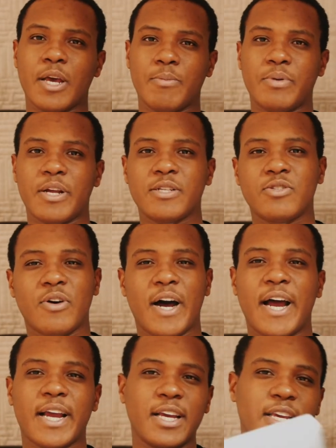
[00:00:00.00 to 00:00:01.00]
plus so
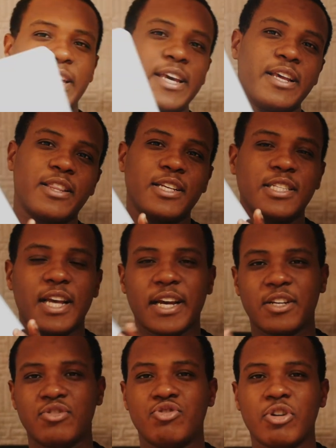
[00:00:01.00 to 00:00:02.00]
I can kick this I
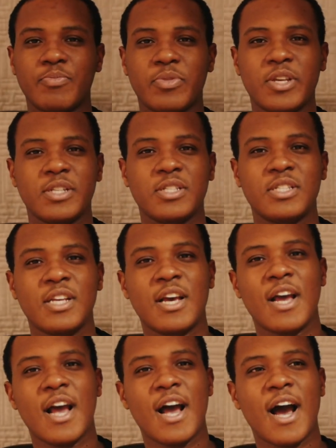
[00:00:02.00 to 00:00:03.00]
can drop this
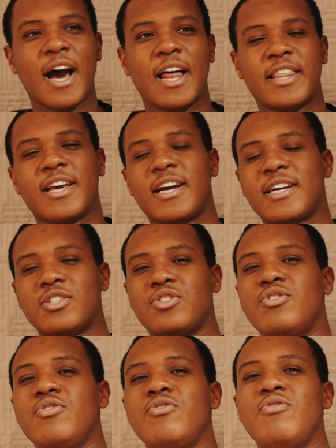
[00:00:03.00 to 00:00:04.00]
I think I get
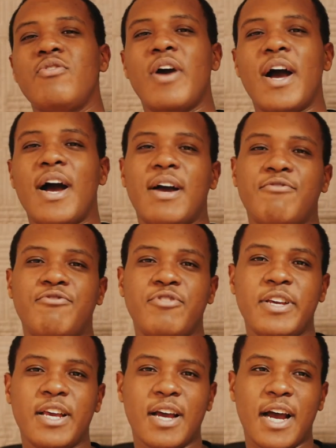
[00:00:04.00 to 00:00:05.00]
two
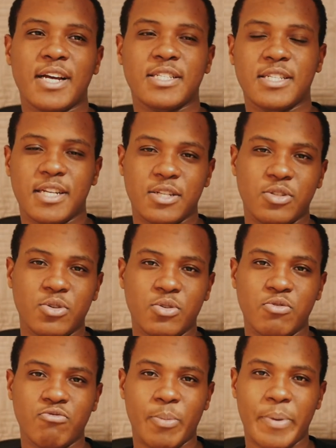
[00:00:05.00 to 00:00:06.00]
free
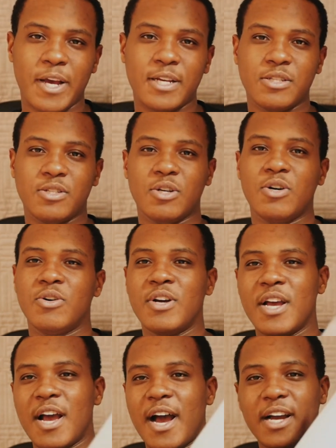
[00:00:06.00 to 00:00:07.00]
accidental repairs so
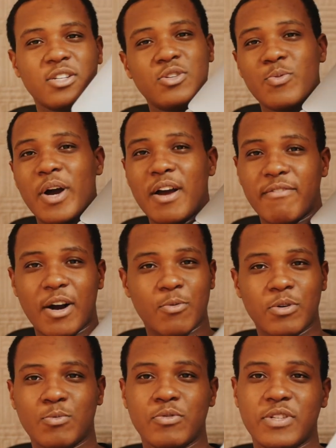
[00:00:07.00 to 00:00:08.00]
I can do whatever I
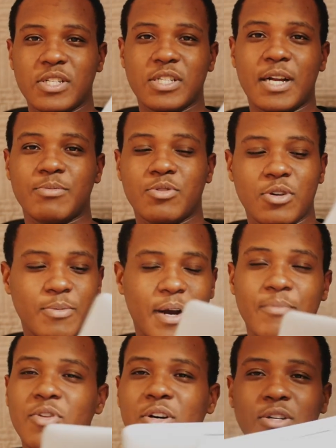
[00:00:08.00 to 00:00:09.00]
want with this laptop
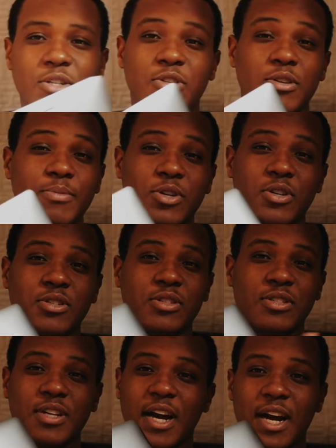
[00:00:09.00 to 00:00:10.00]
I'm not gonna do it
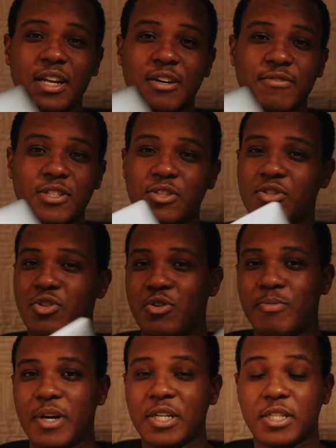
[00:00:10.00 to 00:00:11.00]
because I love it too
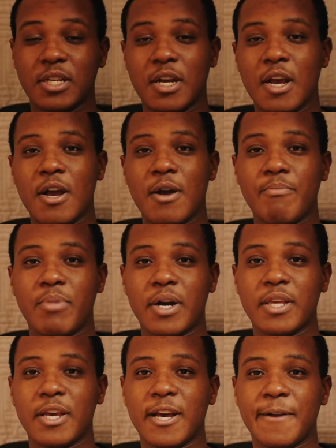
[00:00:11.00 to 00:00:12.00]
much
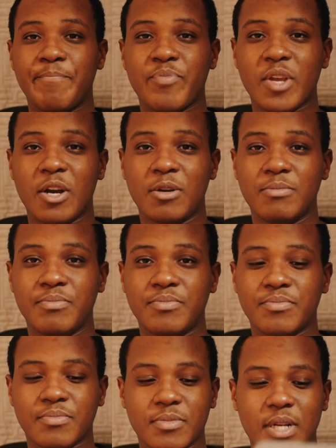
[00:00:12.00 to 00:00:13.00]
but yeah um,
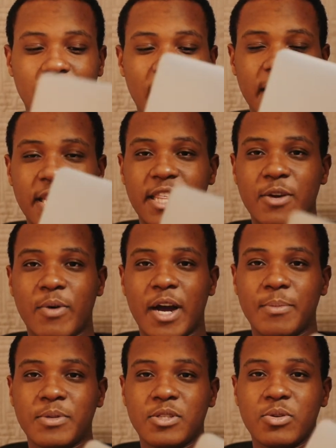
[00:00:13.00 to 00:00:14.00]
anything what
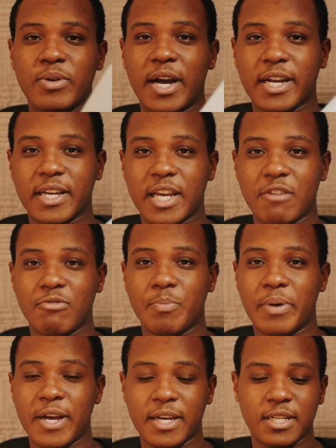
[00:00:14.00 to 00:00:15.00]
happens to it I can get
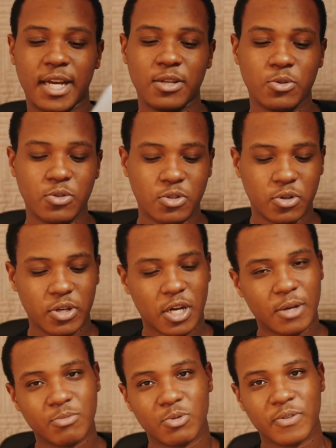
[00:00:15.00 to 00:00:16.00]
repaired and also it
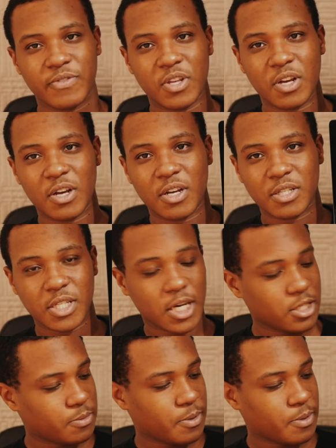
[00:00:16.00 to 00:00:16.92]
comes with the touch